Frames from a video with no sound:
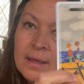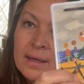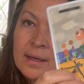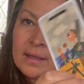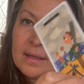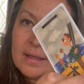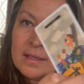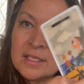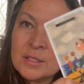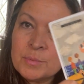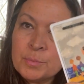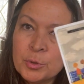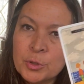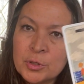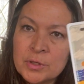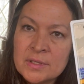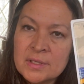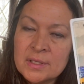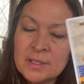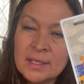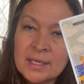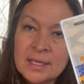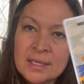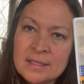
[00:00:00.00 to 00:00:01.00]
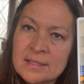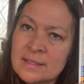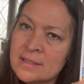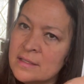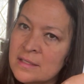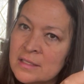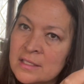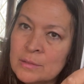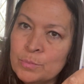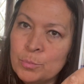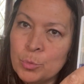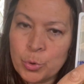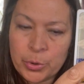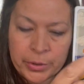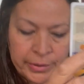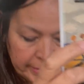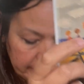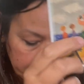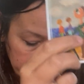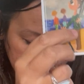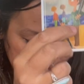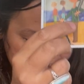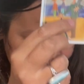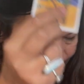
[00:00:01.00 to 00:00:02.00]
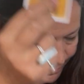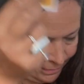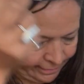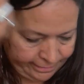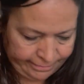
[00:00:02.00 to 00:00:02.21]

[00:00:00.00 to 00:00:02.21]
and this person gets the spoils.